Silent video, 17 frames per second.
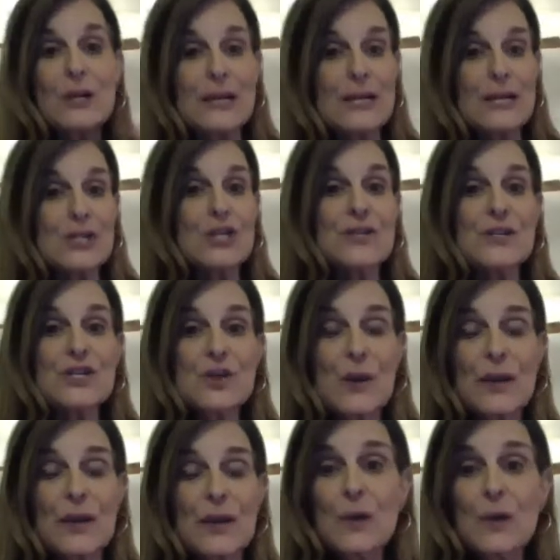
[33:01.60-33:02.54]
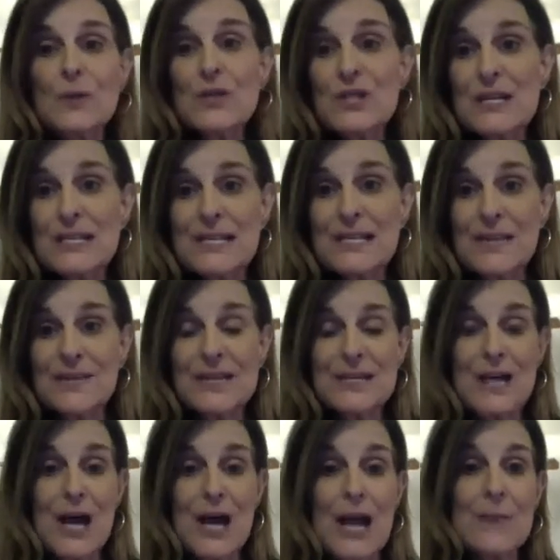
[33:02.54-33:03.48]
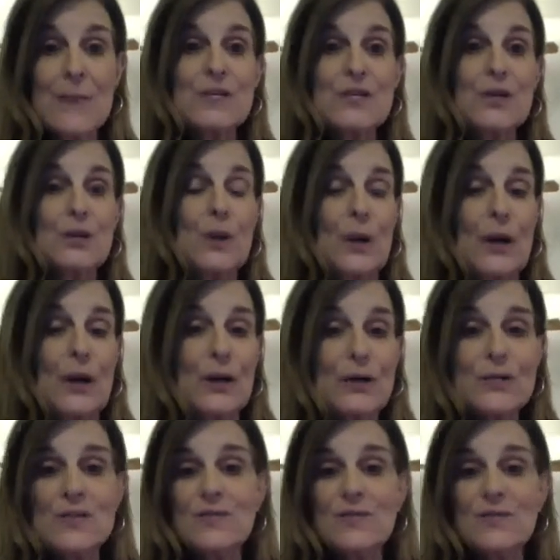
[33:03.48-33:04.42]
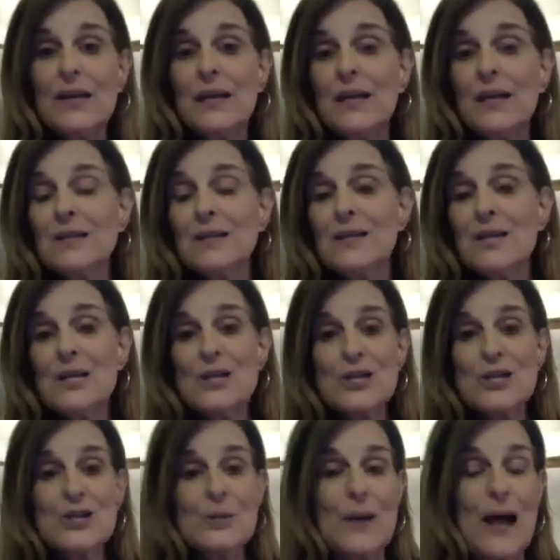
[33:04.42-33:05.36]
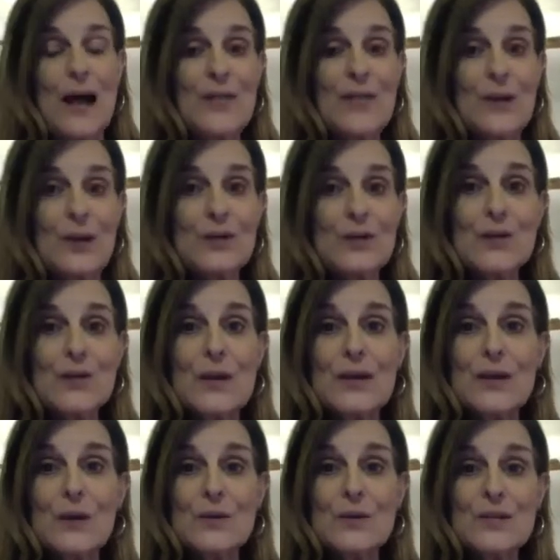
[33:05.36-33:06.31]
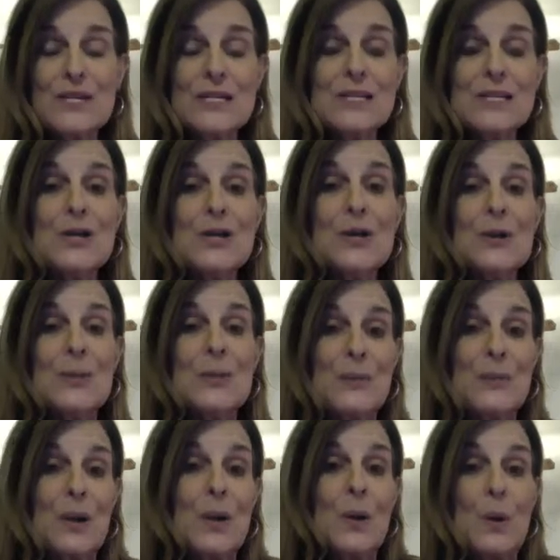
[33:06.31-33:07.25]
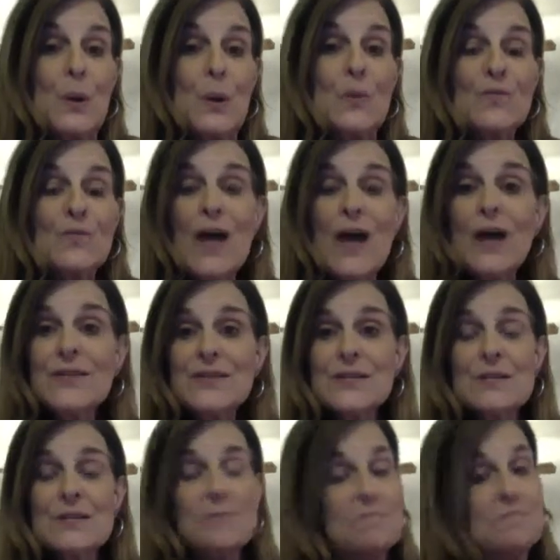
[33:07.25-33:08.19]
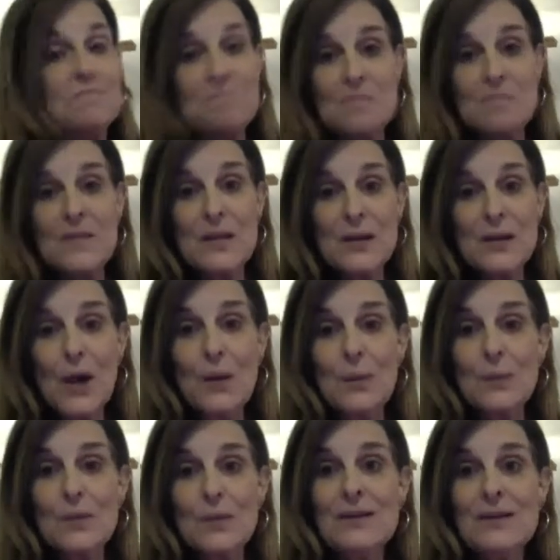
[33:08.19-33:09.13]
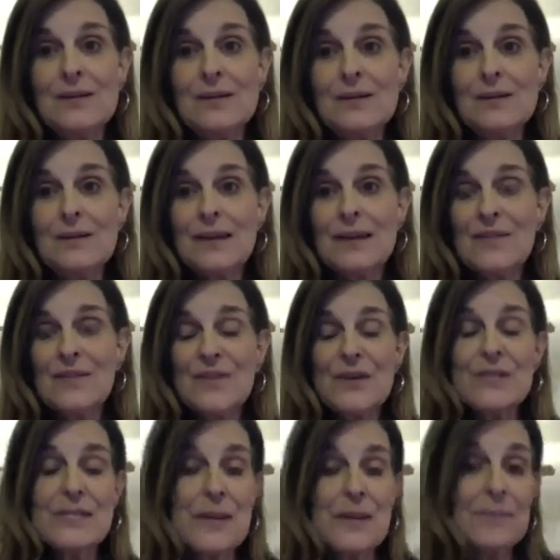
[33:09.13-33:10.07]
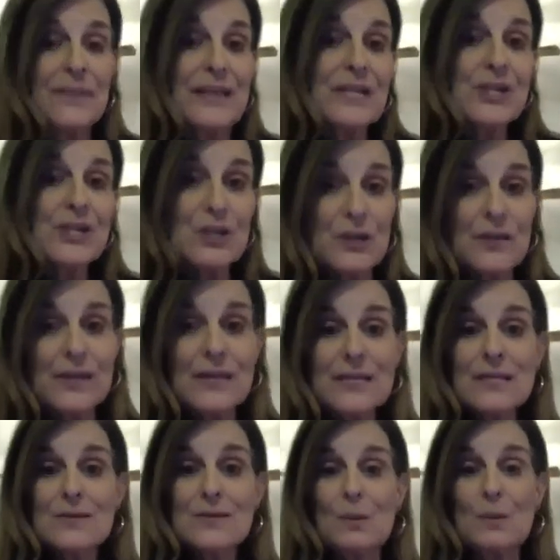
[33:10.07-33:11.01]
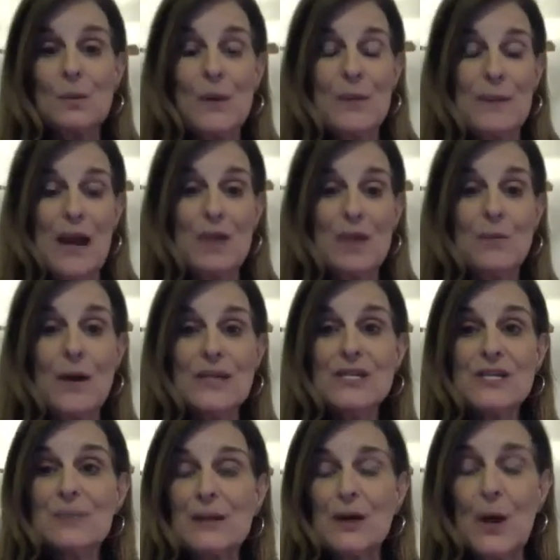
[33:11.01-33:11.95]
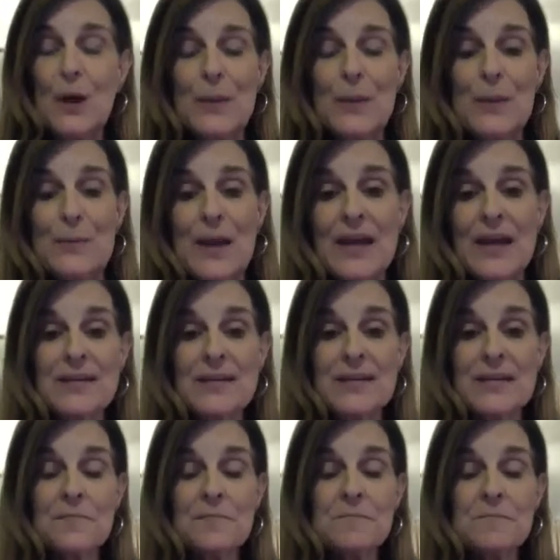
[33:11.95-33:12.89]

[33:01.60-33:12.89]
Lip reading: it to the joy coaches at the time, to Laura Ersfield, to other joy coaches who felt, if there's something to this, we might want to be open-minded.